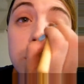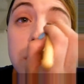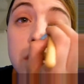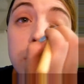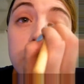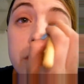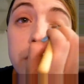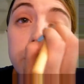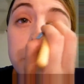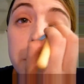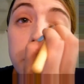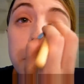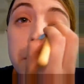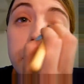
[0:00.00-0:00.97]
the inner
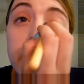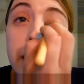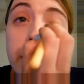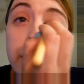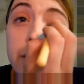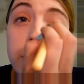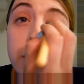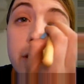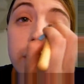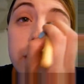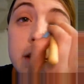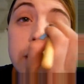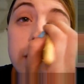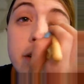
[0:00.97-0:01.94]
part of my eye, the tear
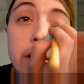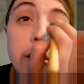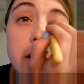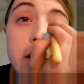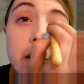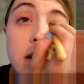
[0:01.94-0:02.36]
duct area.